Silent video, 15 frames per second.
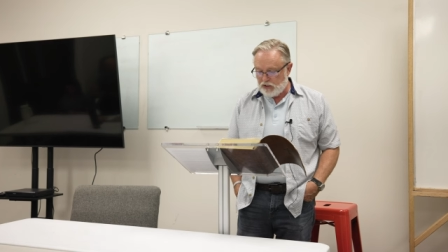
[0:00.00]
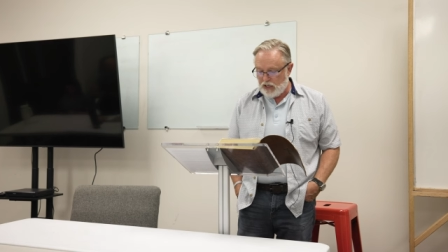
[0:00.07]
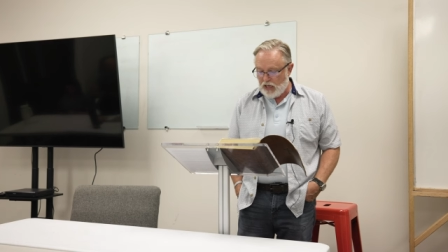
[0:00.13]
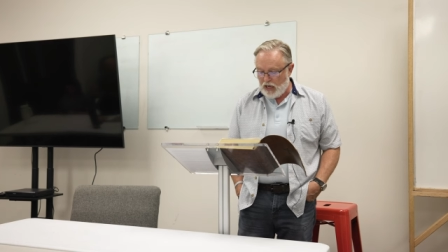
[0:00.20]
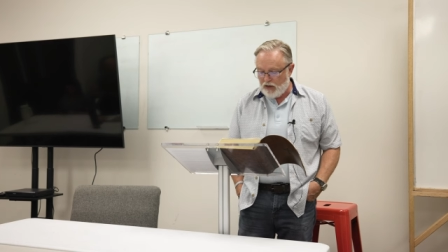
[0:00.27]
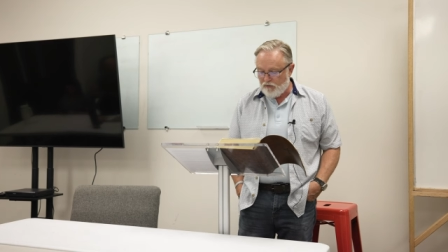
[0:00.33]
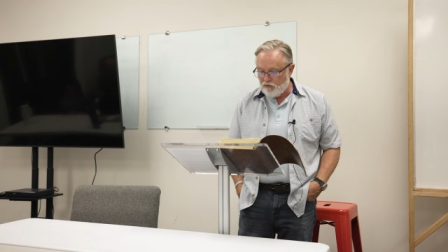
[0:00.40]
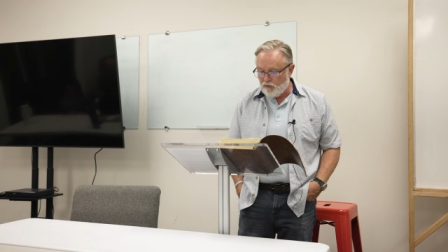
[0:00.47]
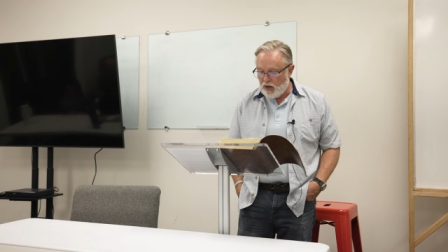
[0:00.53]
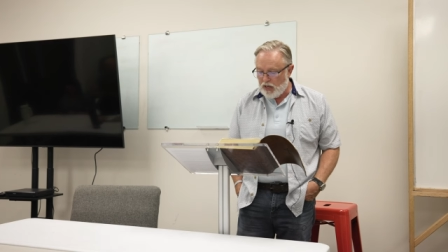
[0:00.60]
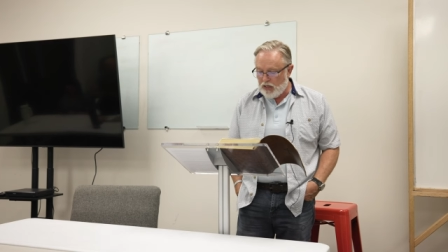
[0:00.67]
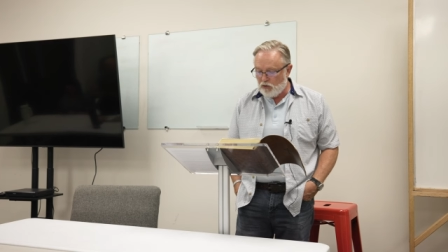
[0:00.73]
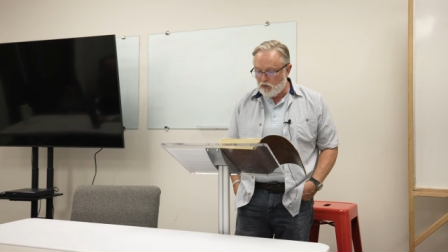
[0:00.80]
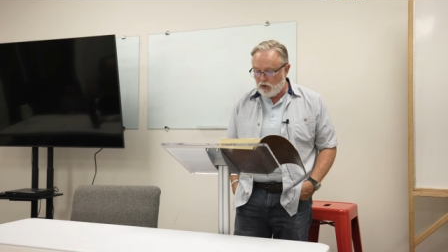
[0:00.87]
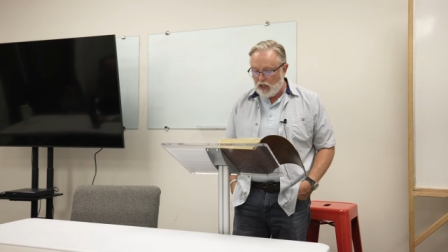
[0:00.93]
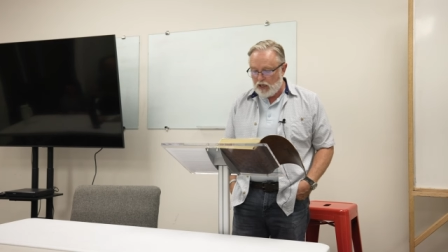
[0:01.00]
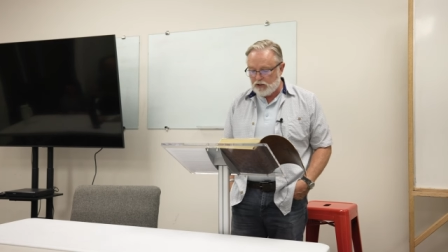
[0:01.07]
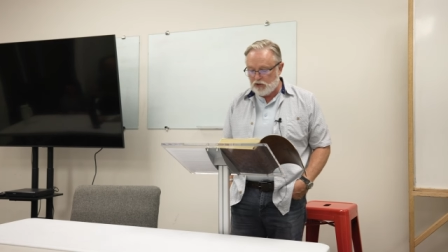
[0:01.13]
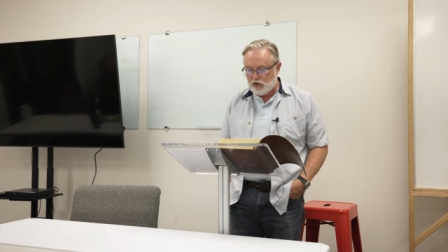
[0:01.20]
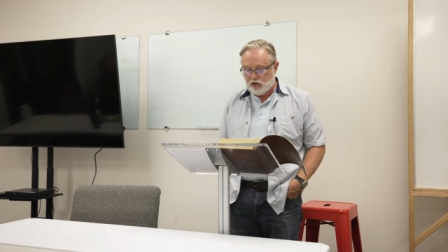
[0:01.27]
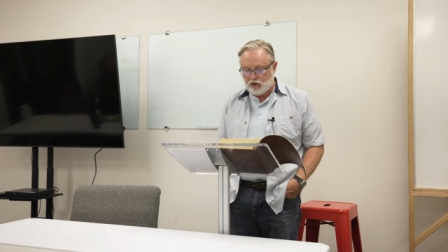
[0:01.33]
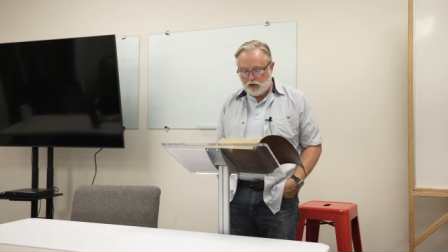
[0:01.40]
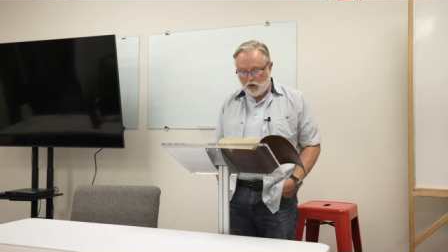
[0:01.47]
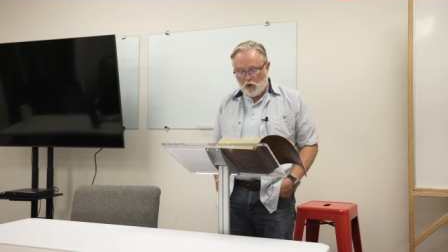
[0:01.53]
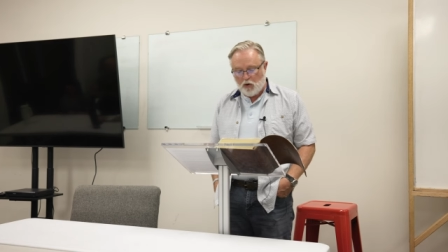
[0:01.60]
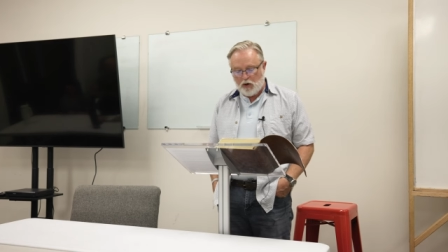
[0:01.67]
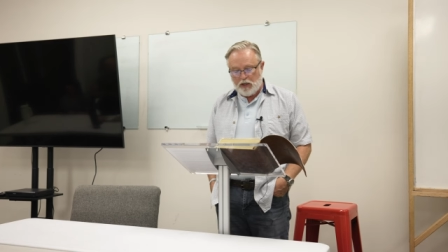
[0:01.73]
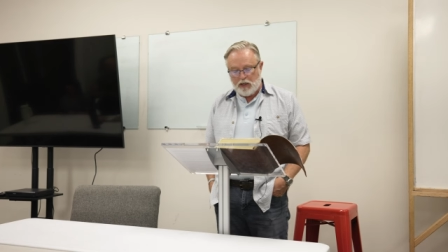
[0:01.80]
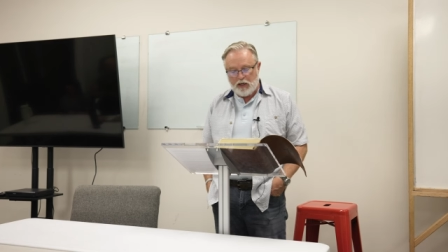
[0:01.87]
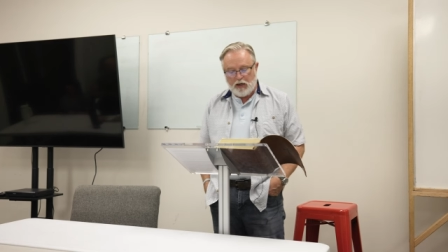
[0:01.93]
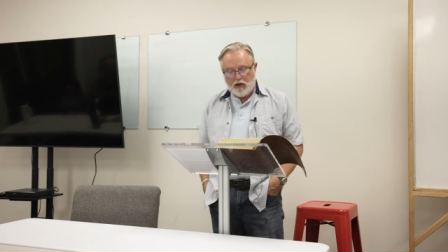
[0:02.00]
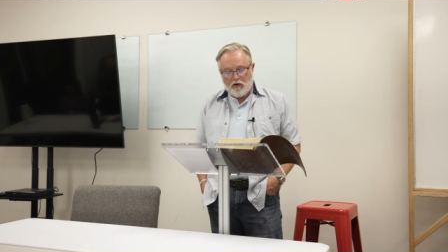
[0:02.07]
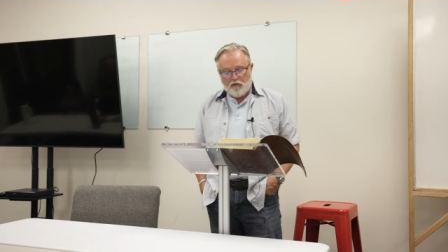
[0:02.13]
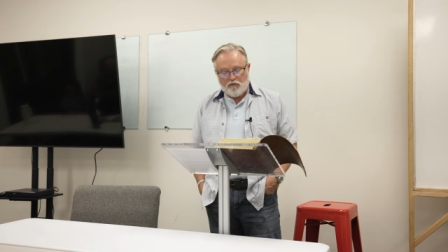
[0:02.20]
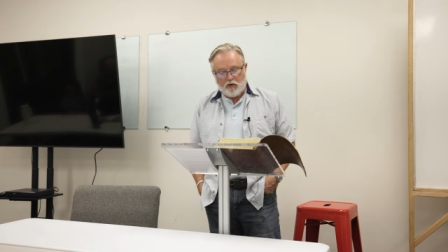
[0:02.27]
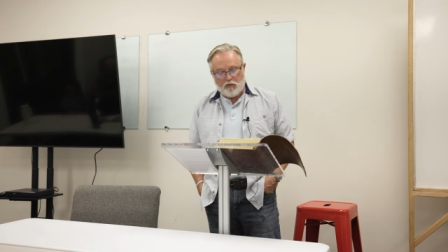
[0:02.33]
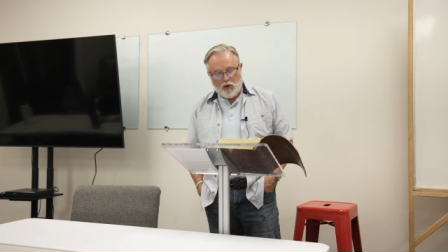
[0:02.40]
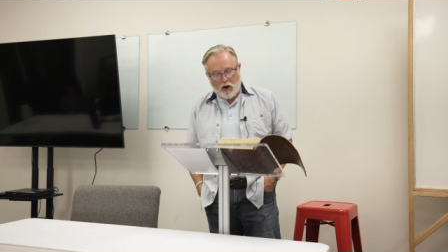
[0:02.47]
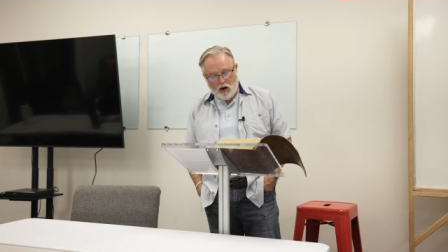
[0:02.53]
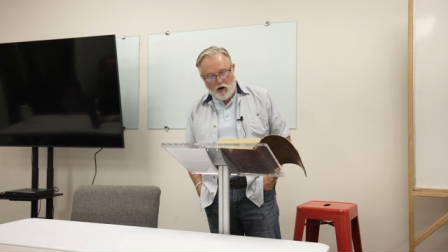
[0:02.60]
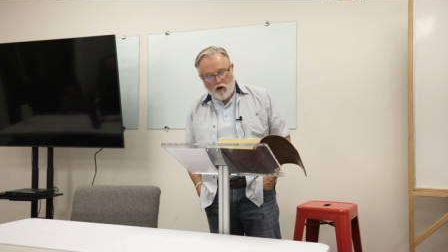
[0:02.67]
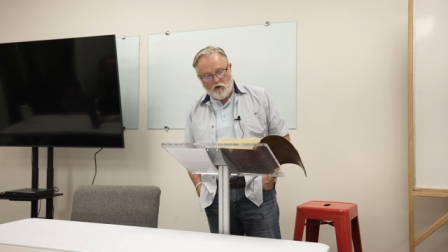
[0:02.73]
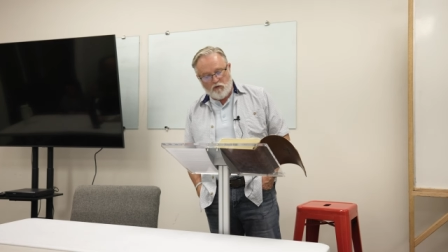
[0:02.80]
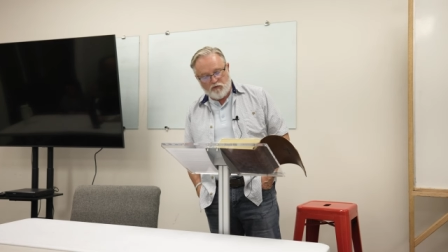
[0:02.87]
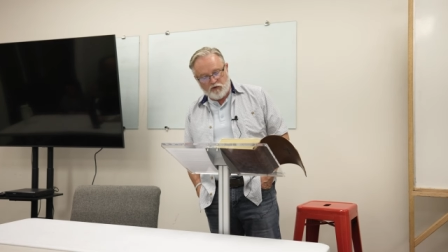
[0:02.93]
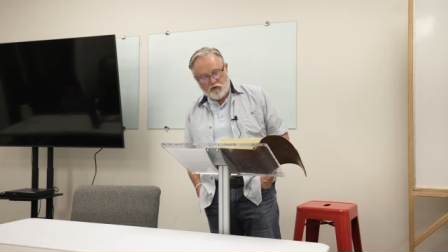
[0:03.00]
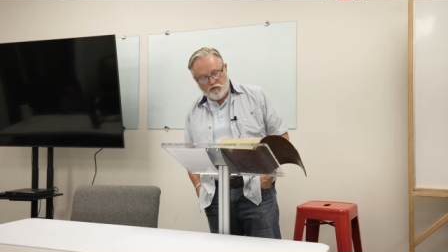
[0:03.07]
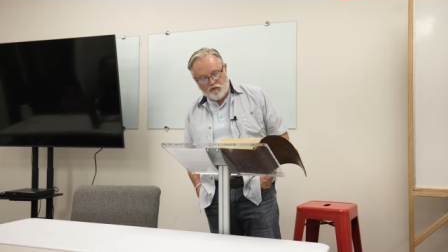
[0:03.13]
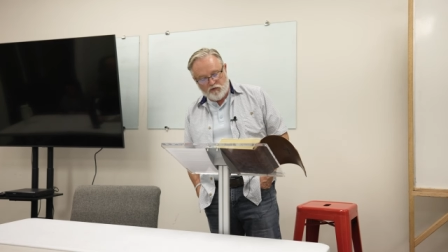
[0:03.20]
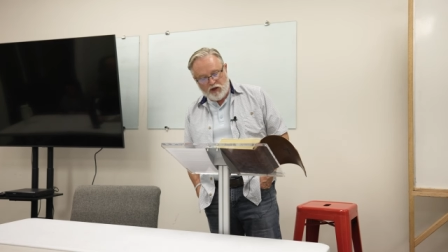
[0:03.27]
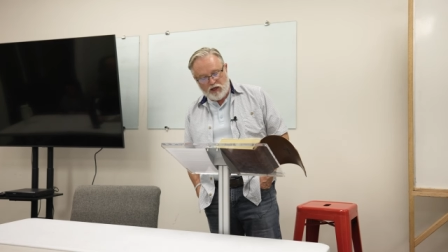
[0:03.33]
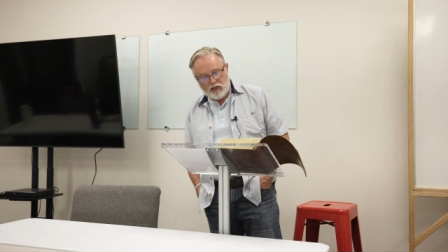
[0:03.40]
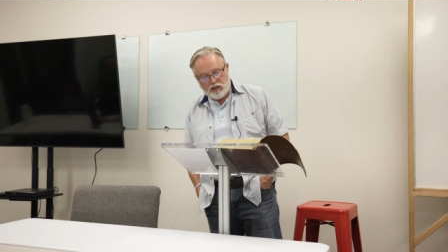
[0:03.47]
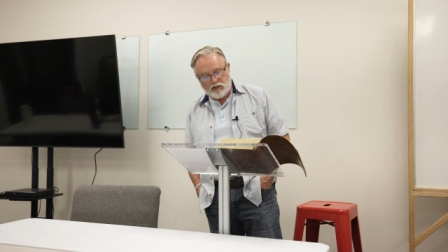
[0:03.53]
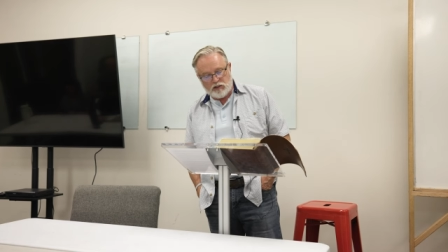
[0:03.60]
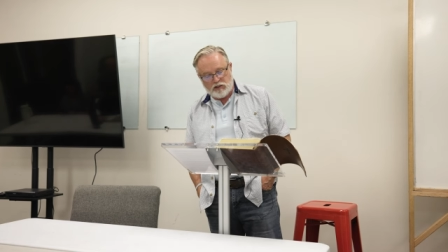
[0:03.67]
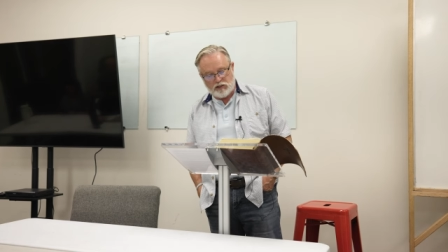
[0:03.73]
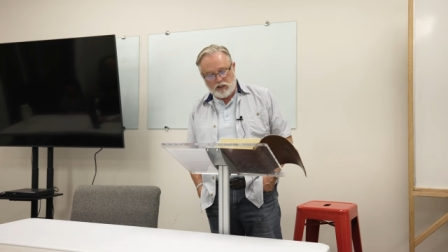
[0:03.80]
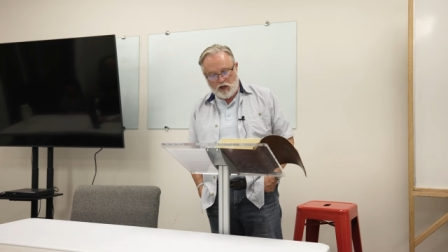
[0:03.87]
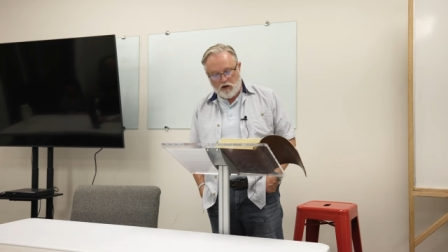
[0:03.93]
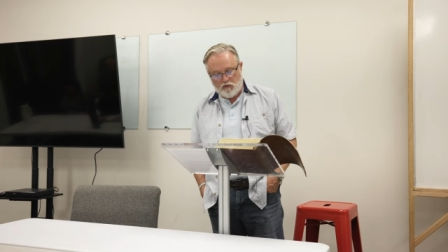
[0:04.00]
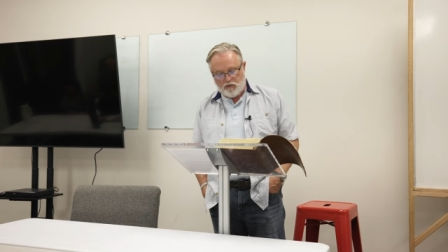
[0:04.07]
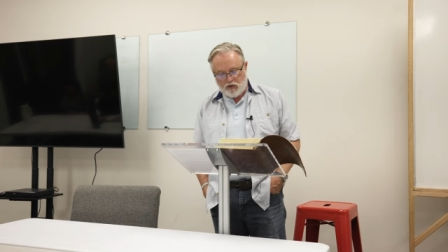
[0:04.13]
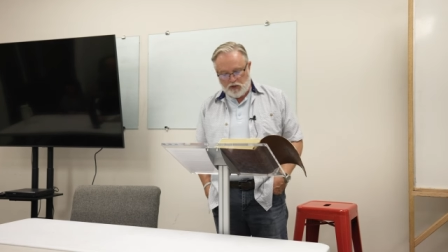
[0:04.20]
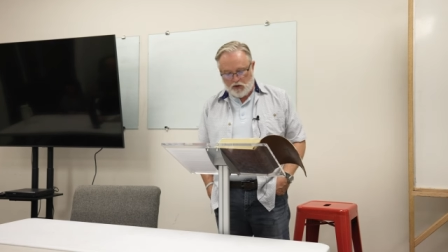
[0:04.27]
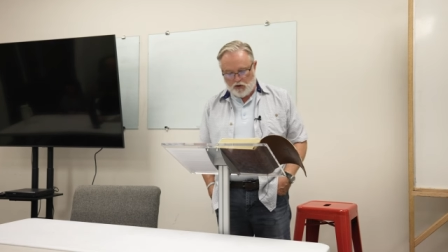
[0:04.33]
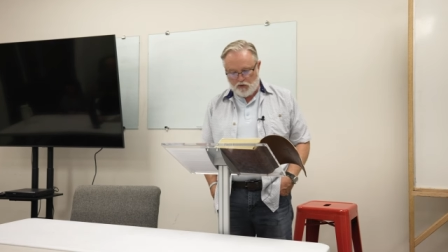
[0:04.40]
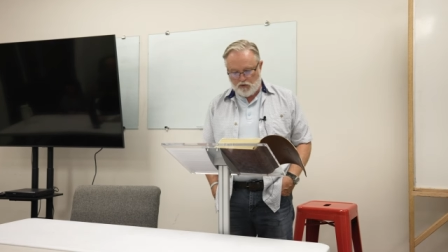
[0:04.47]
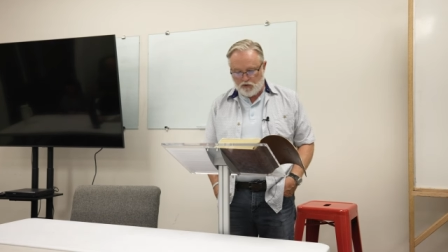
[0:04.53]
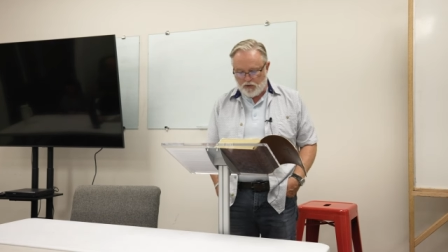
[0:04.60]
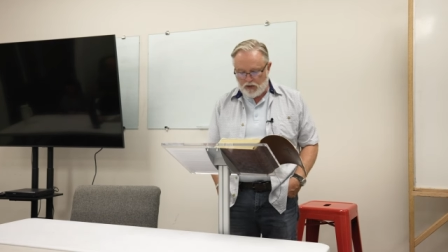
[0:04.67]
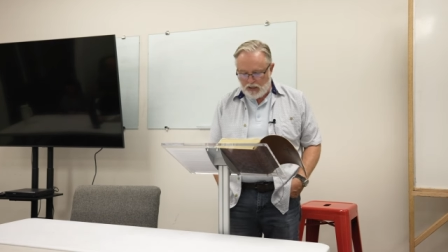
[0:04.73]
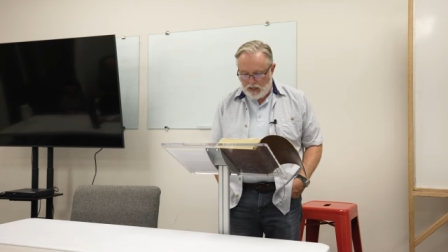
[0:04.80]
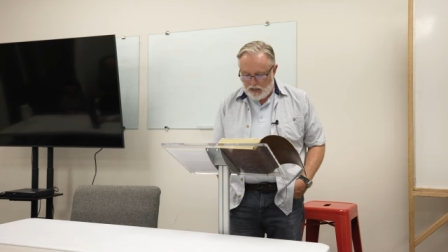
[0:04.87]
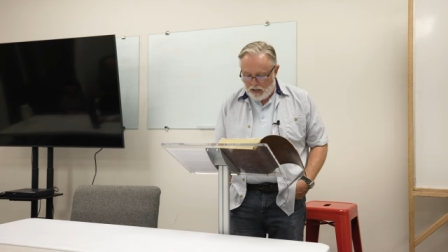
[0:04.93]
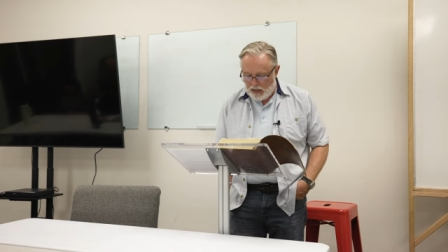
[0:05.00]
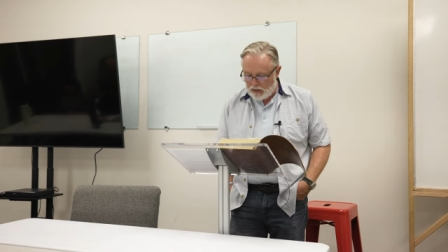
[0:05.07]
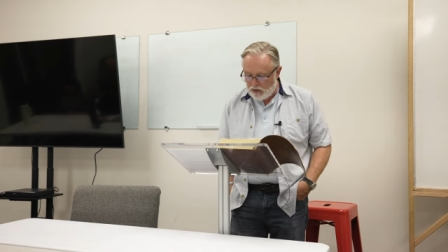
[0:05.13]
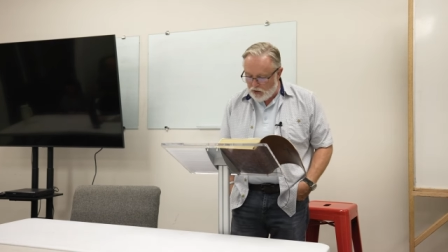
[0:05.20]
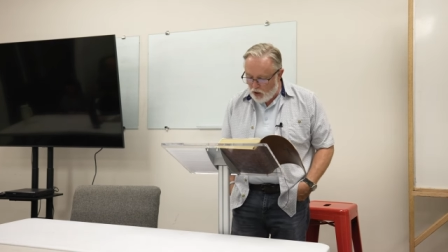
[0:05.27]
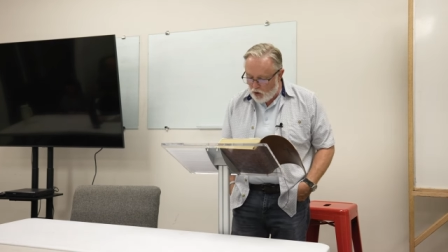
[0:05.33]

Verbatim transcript: that I have made will I destroy from off the face of the earth and